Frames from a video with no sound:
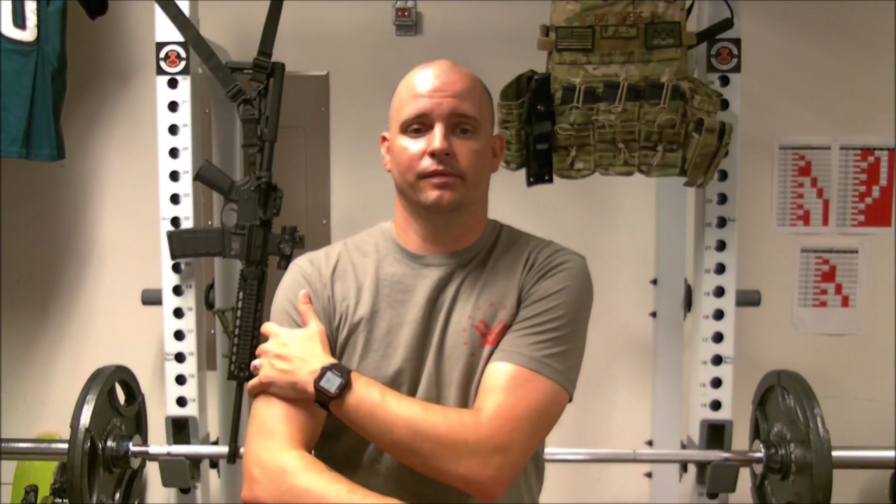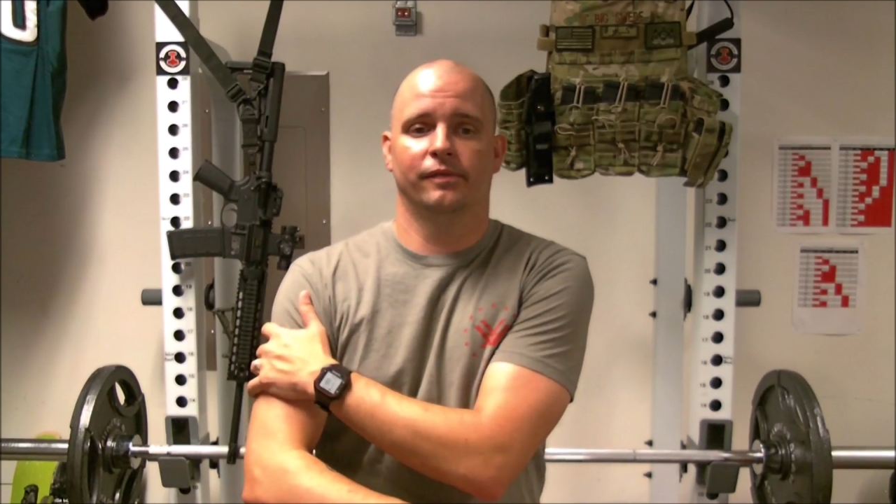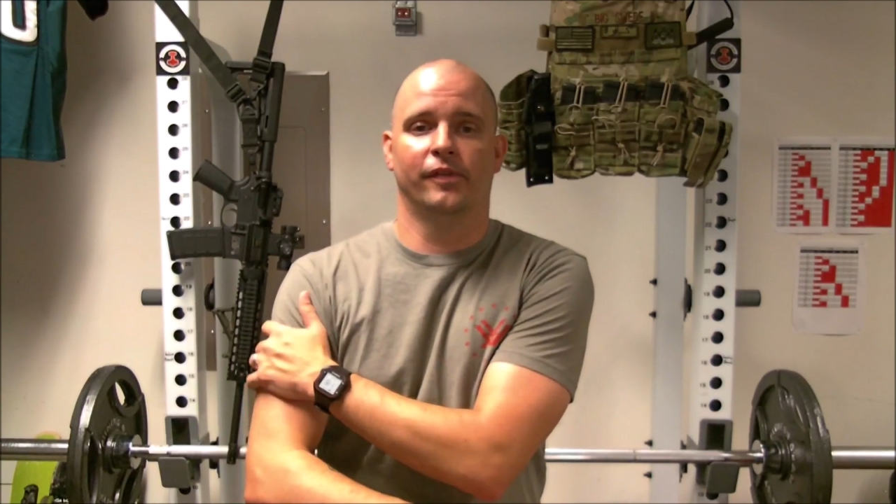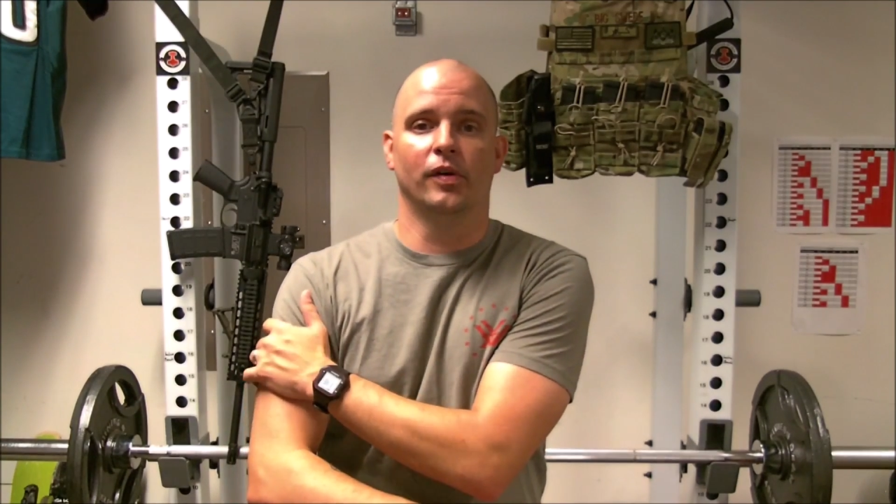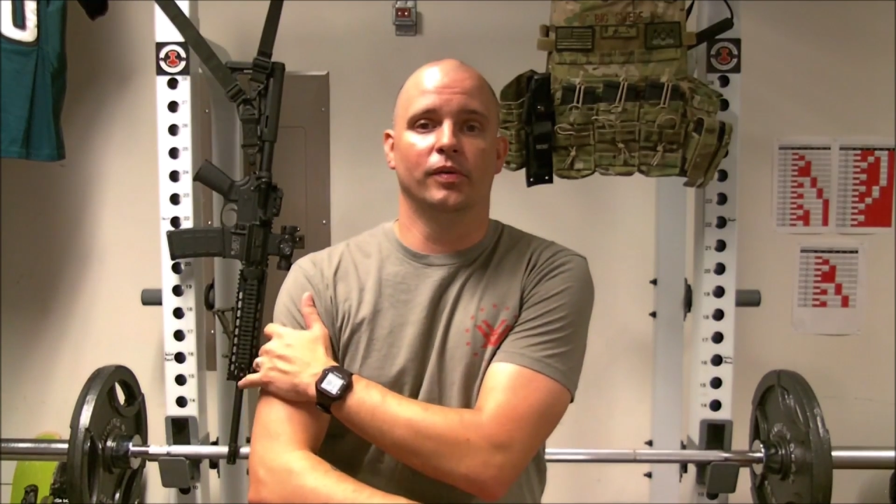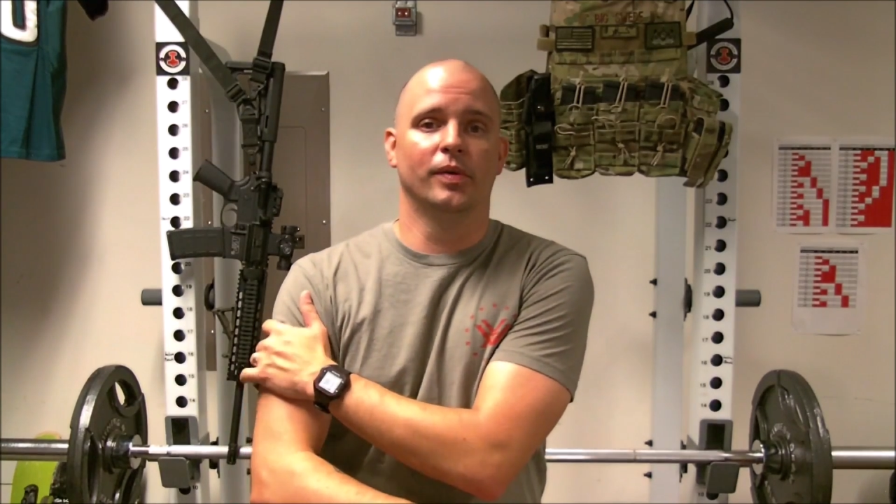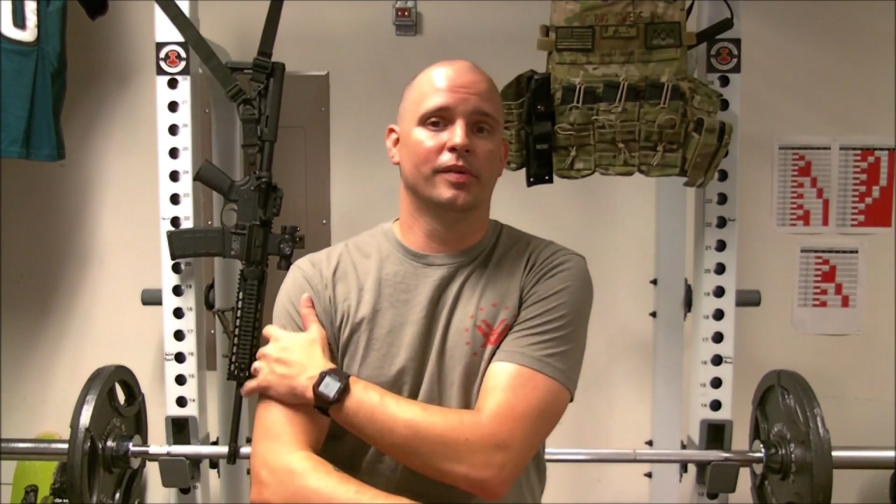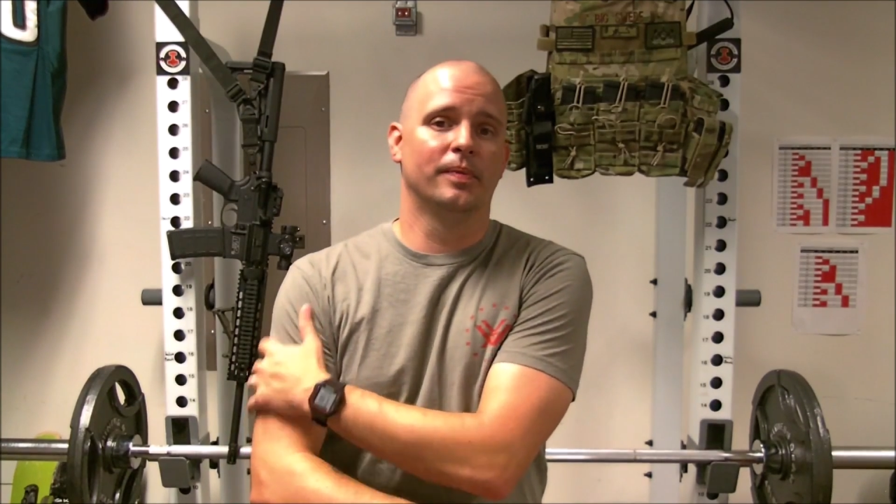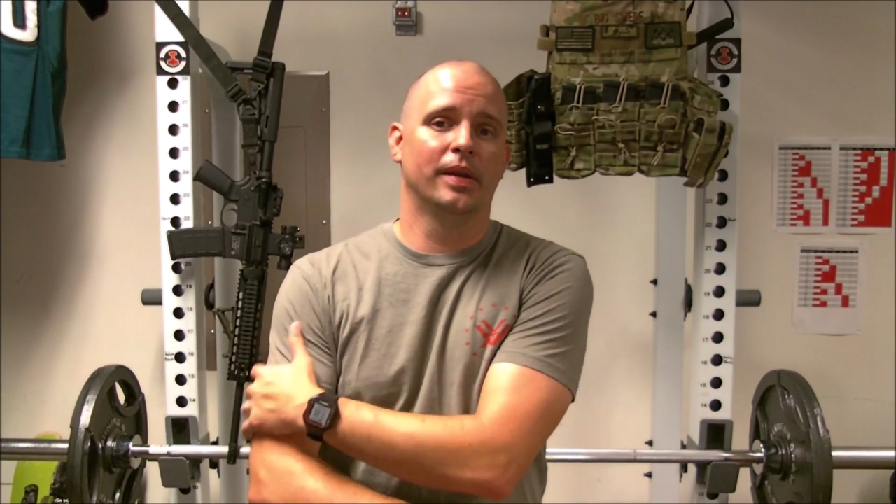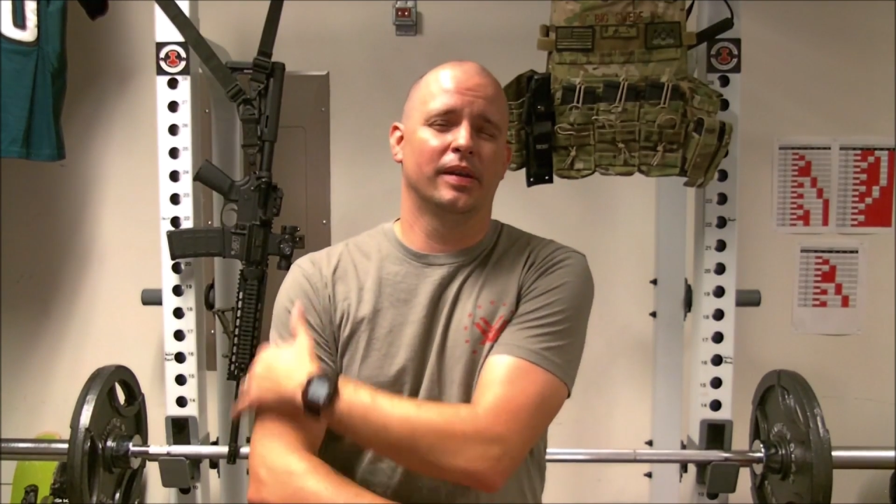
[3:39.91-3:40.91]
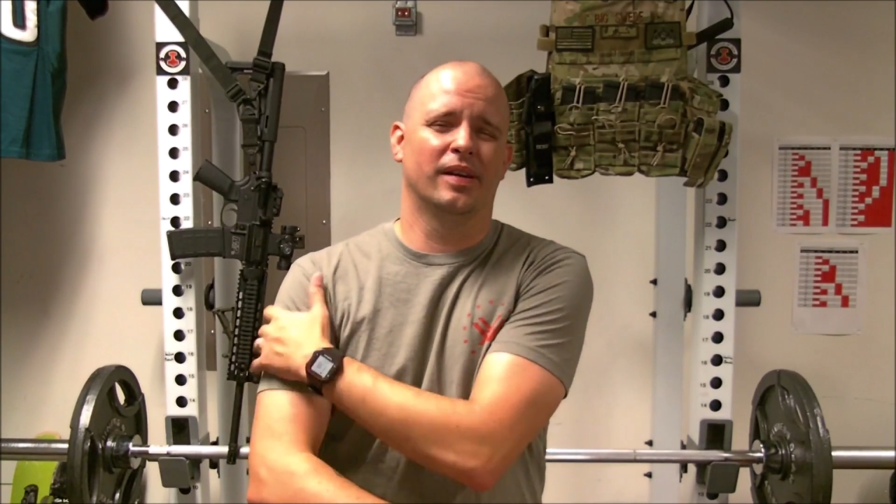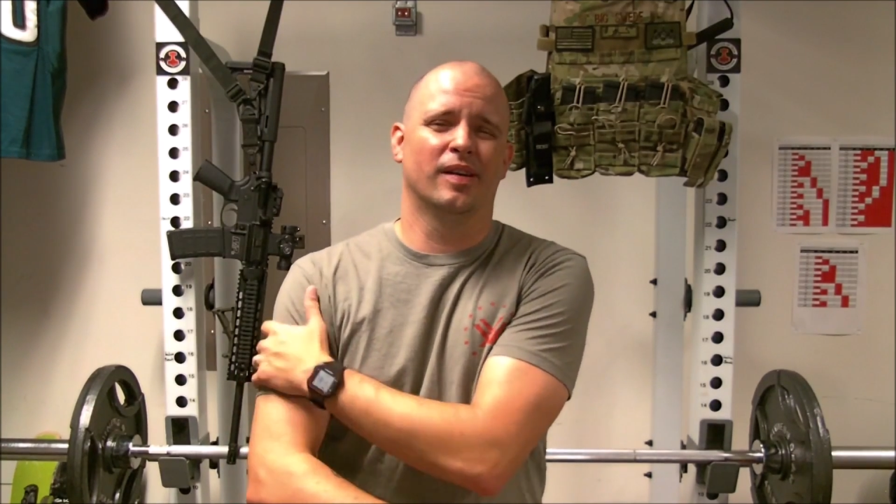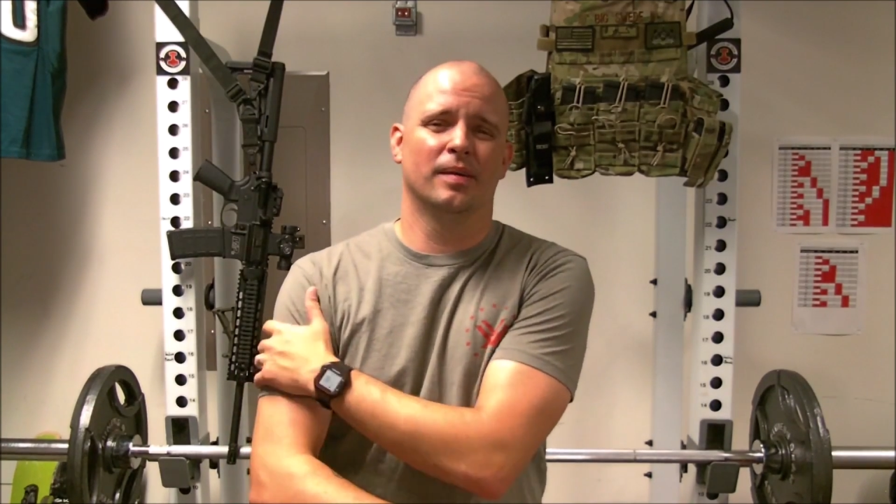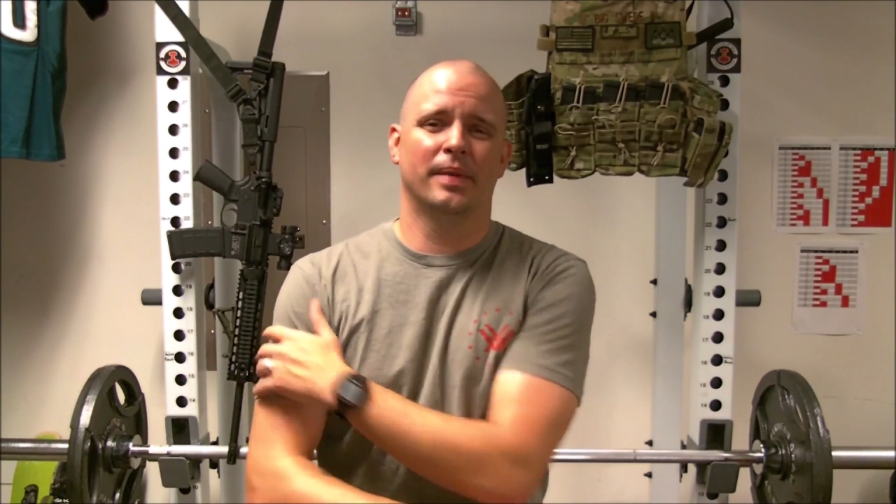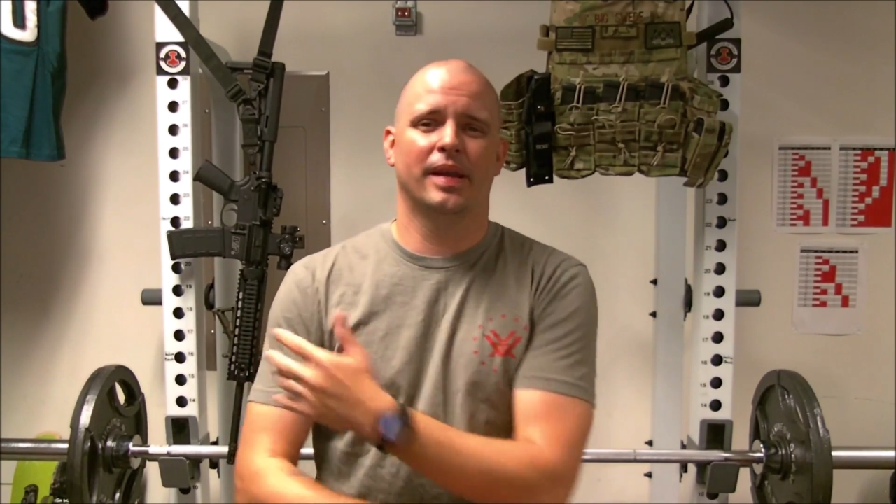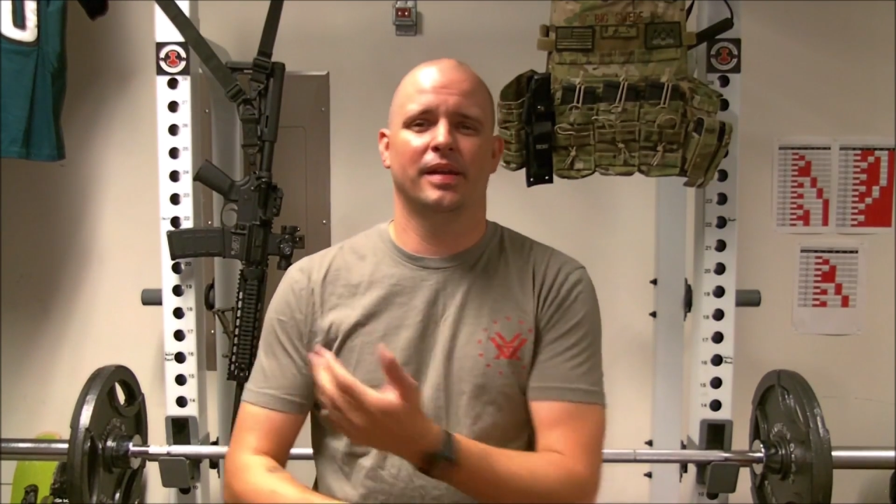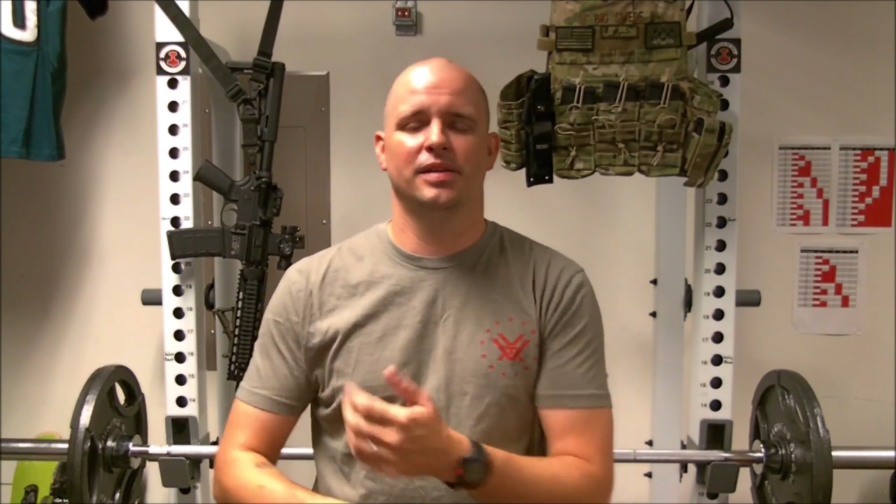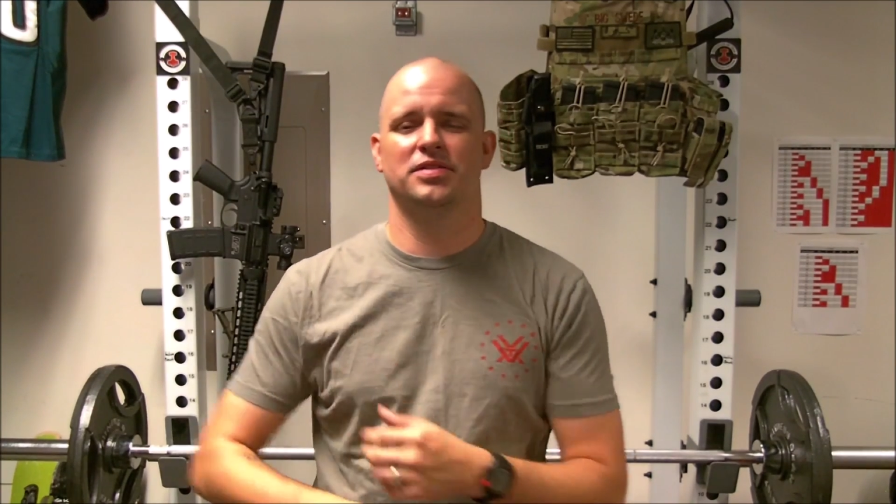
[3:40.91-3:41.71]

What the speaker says: phone with me in an armband.